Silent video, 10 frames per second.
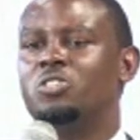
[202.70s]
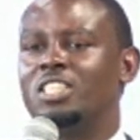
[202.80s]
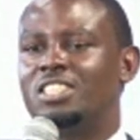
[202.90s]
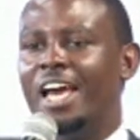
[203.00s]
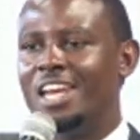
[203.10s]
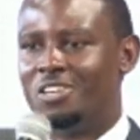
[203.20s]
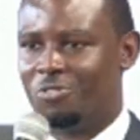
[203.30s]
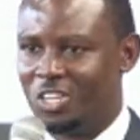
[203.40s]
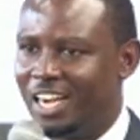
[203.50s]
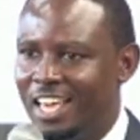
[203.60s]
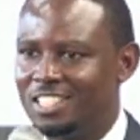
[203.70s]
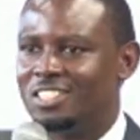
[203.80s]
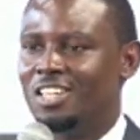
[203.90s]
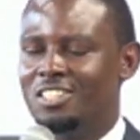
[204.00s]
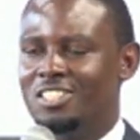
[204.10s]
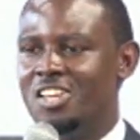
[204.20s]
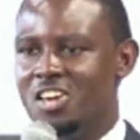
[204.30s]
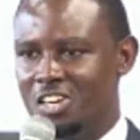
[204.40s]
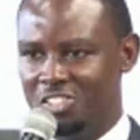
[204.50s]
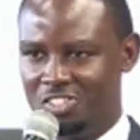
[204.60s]
Will you sustain it for the next
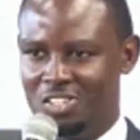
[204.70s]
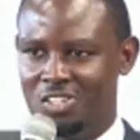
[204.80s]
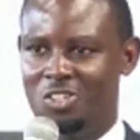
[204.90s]
10 years?